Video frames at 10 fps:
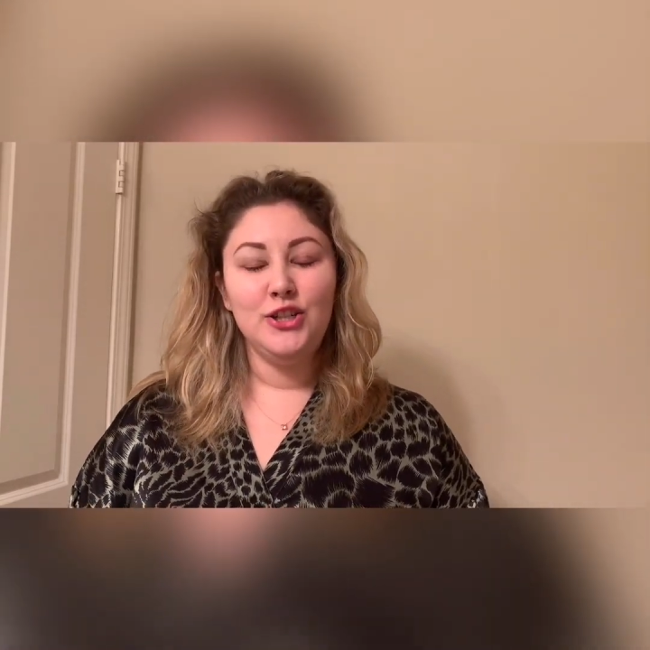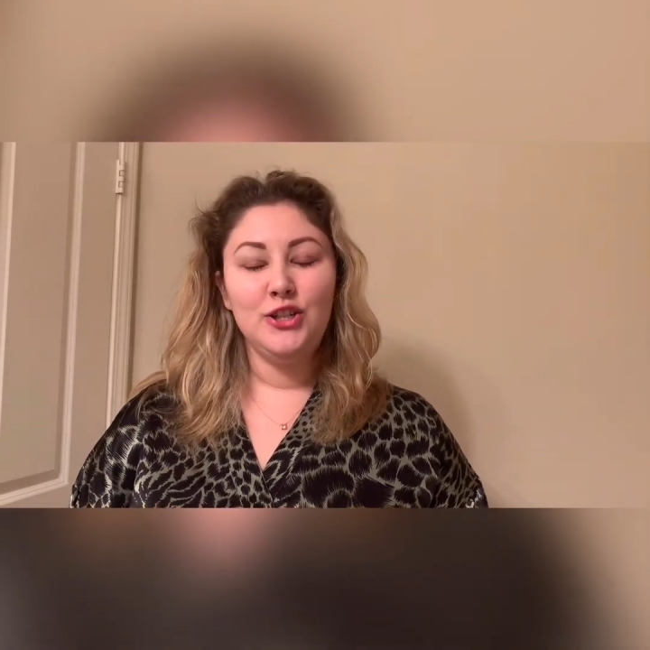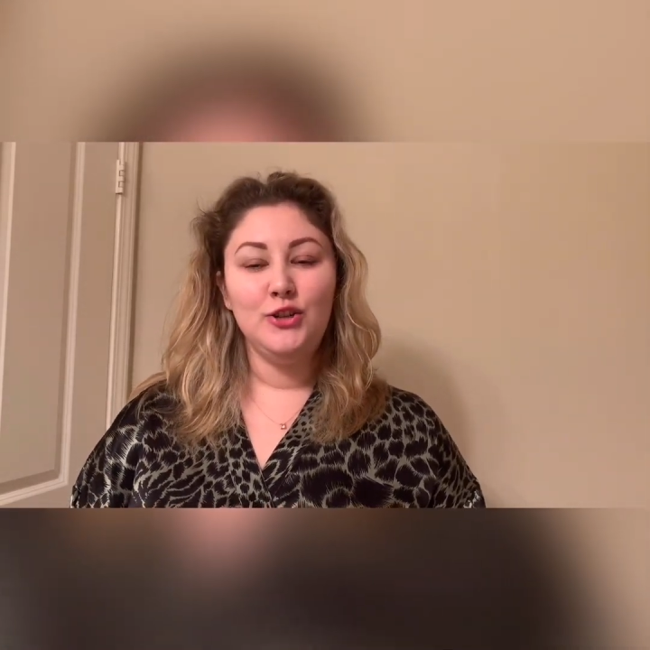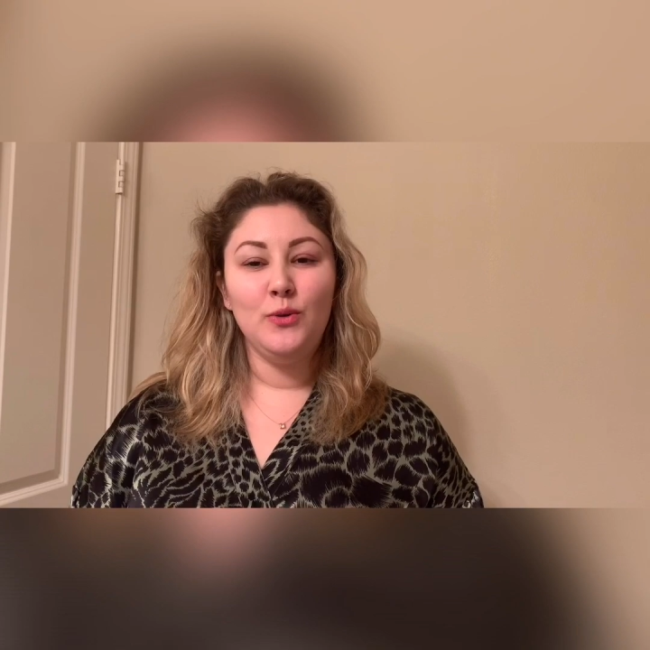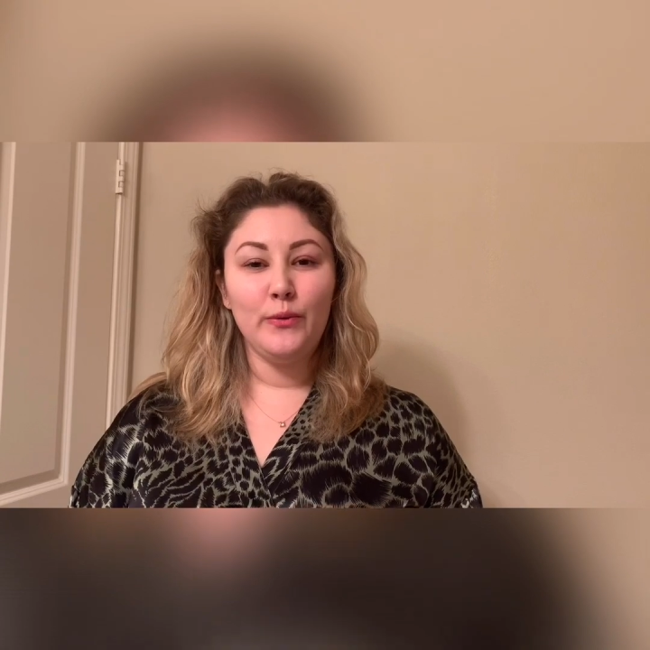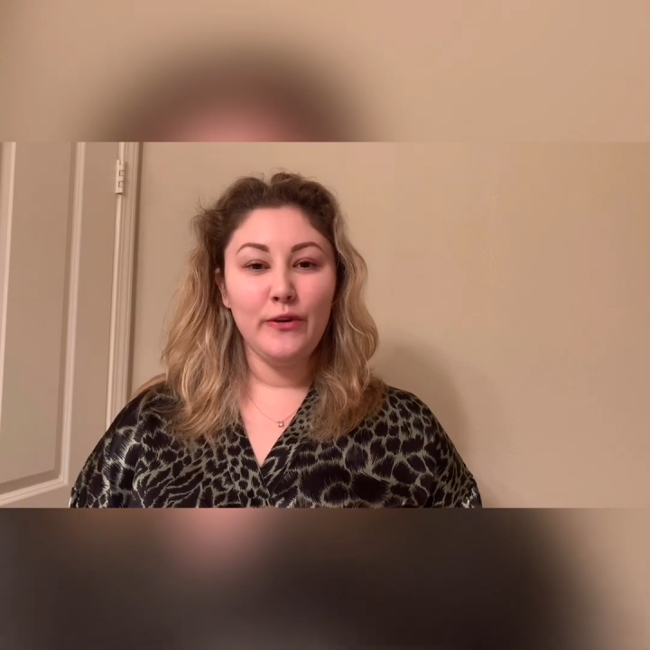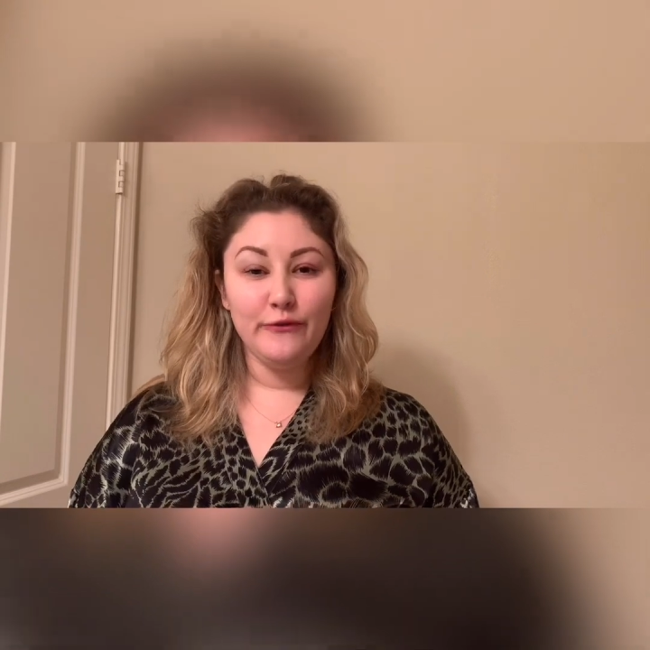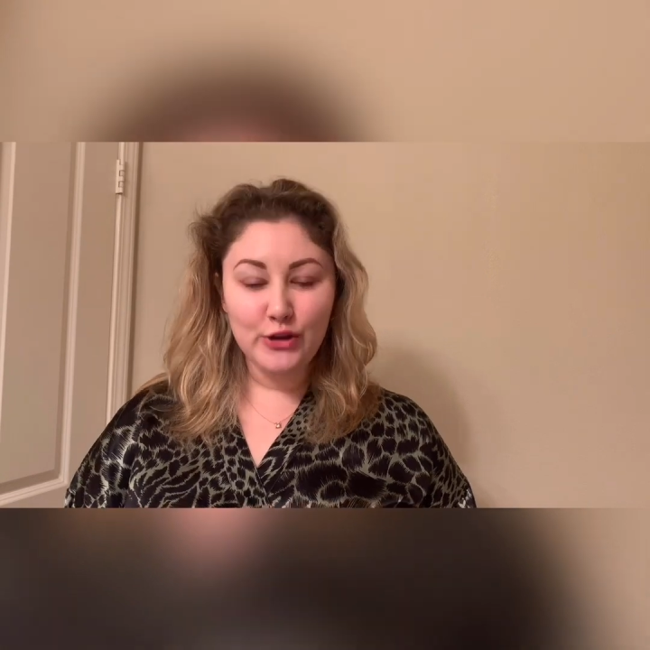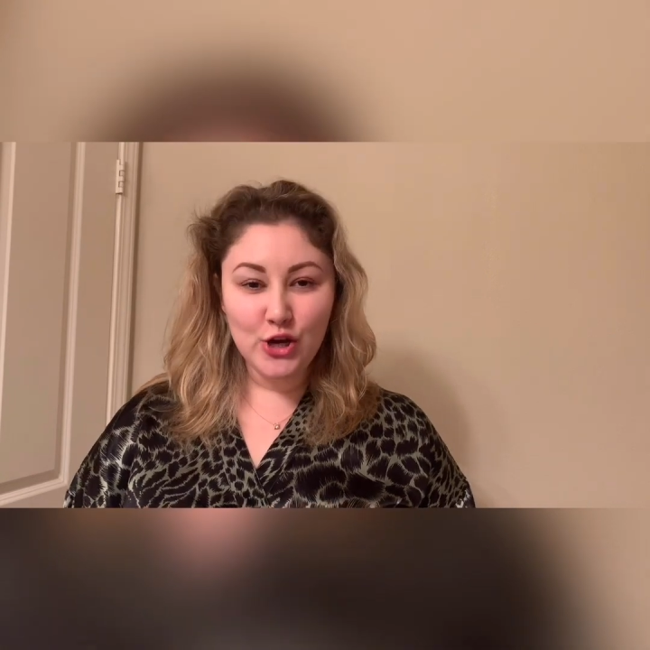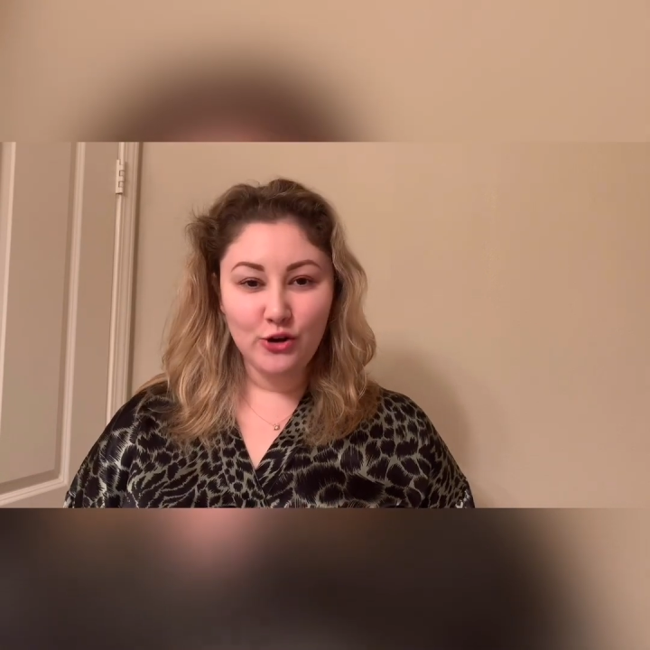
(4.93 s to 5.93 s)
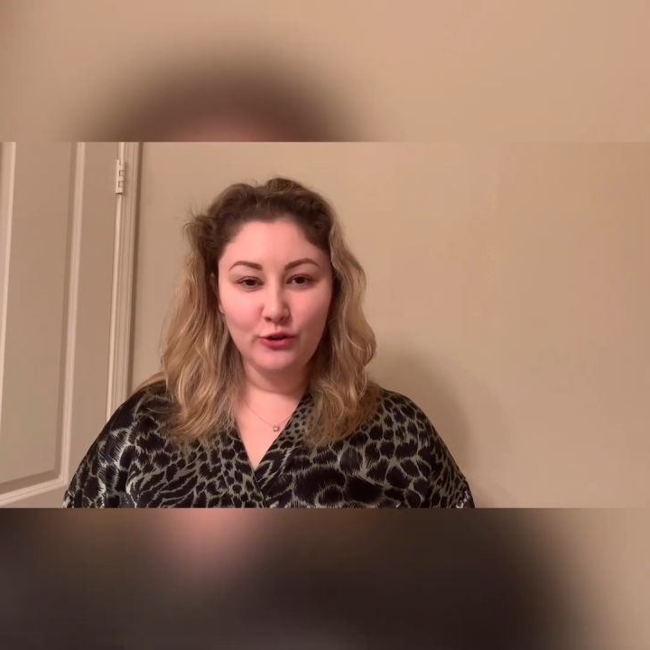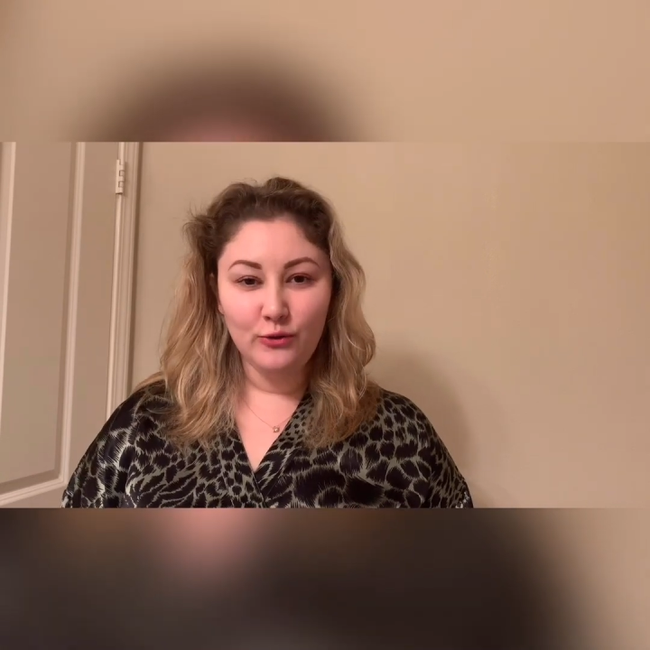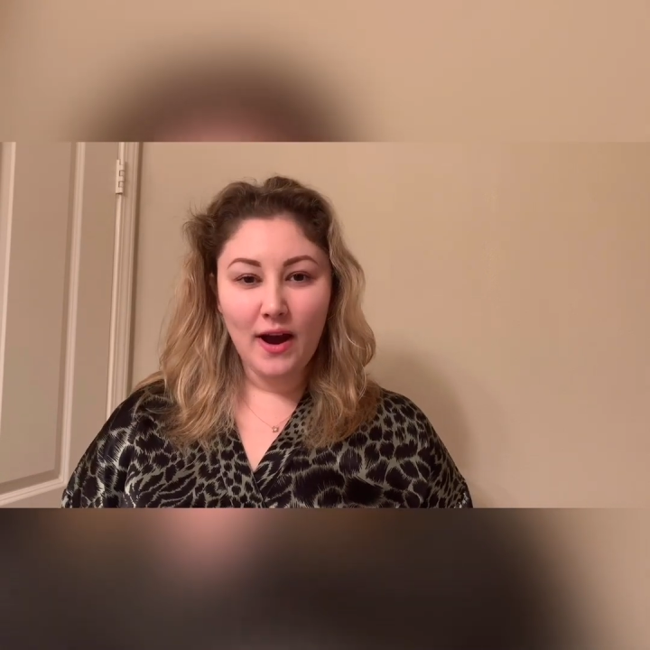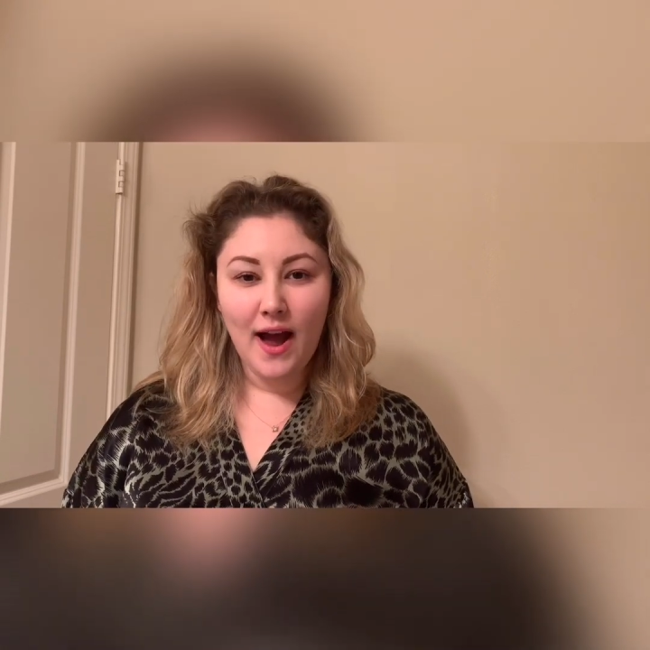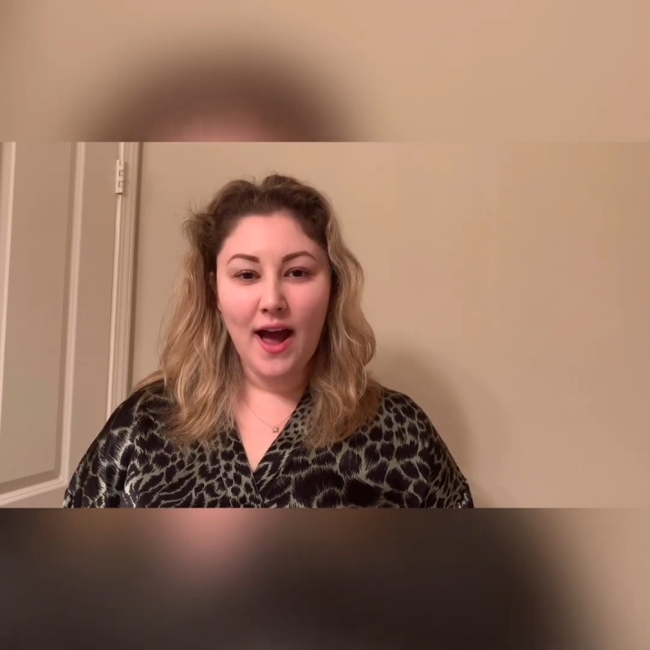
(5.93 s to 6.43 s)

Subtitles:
do a review.